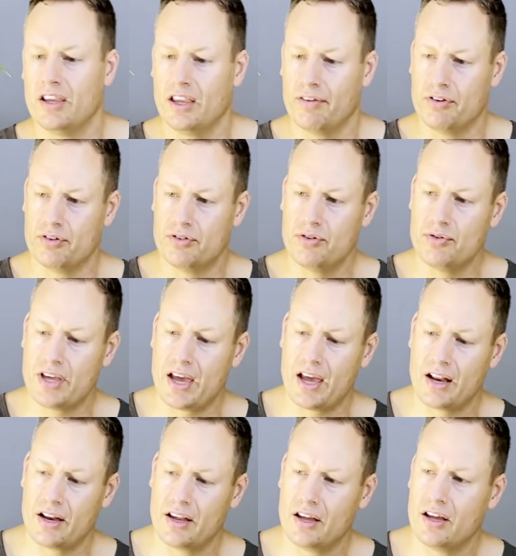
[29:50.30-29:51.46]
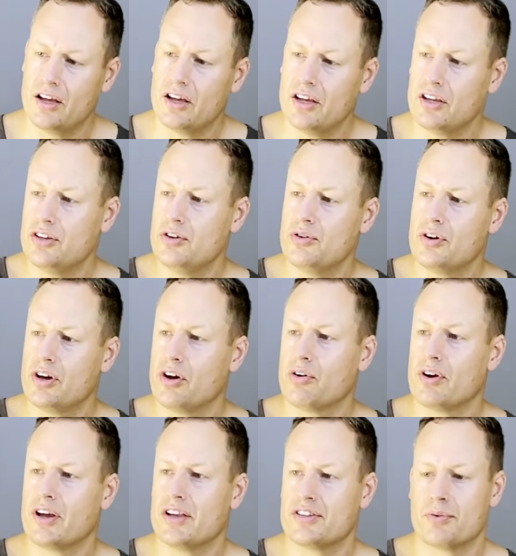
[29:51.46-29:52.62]
If you do that, you can
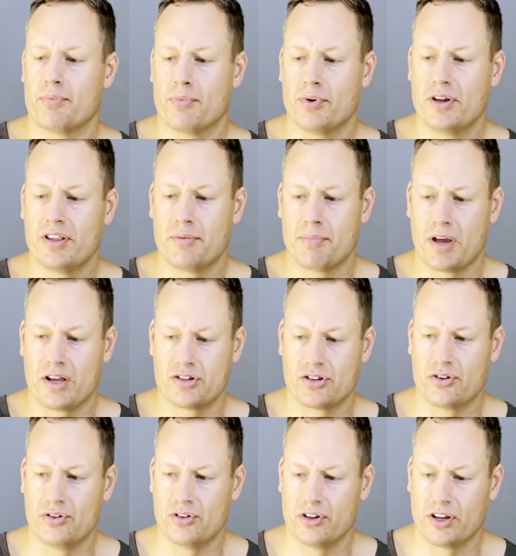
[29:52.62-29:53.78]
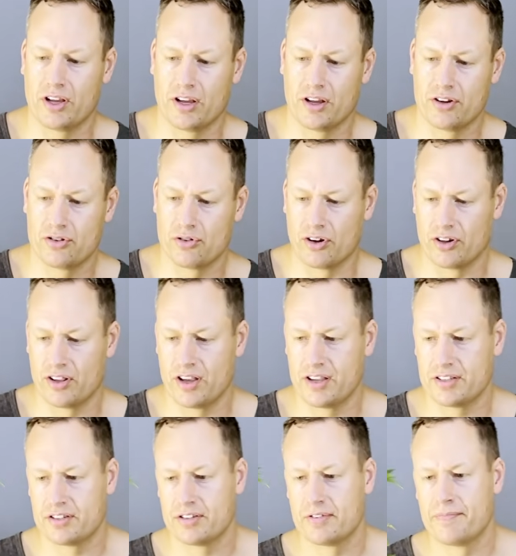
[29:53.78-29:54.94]
create some really magical looking trunk
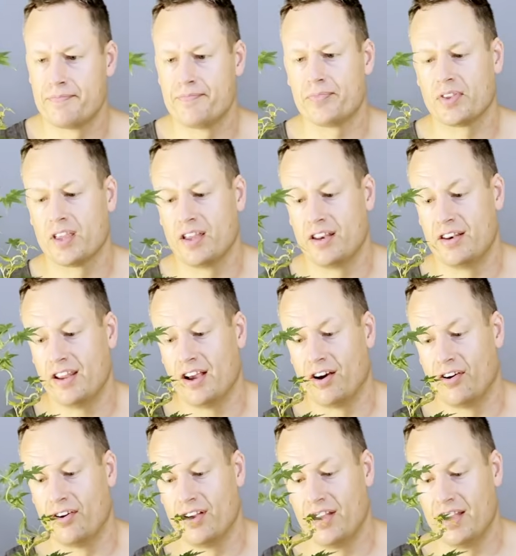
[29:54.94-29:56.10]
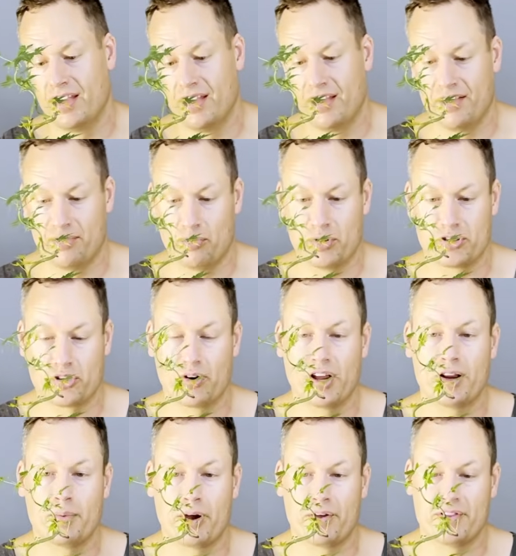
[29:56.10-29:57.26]
lines. Now, what's great
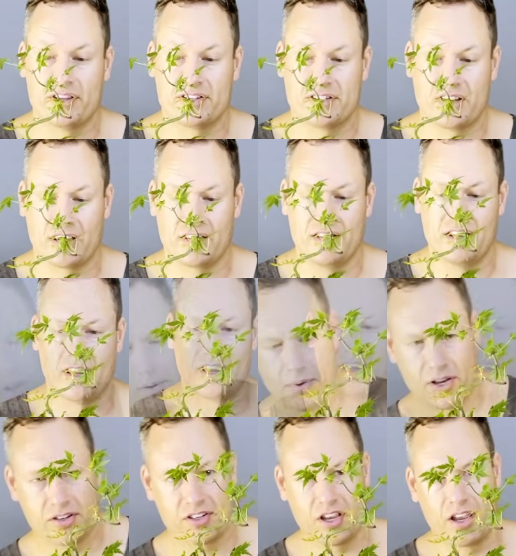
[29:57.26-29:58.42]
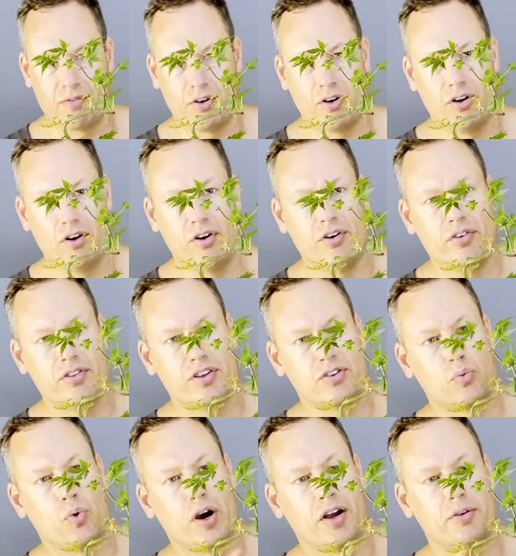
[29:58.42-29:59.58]
about this technique, because I have all this
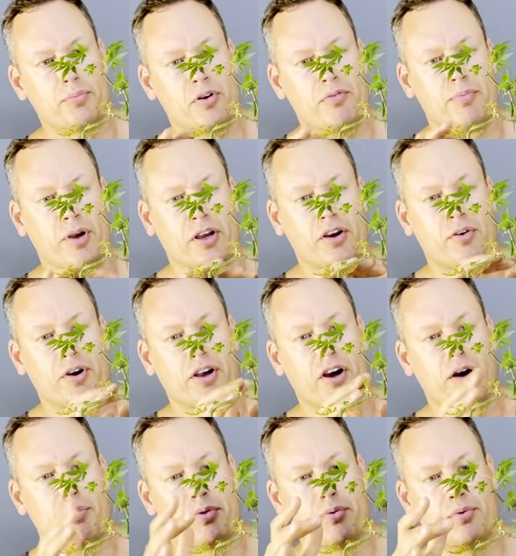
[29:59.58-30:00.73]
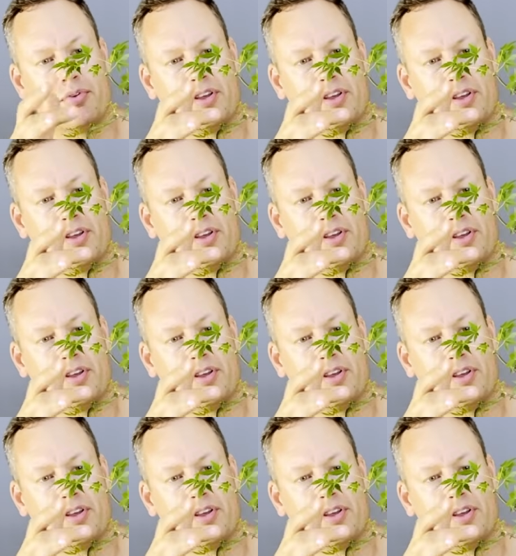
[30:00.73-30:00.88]
wild movement going up through the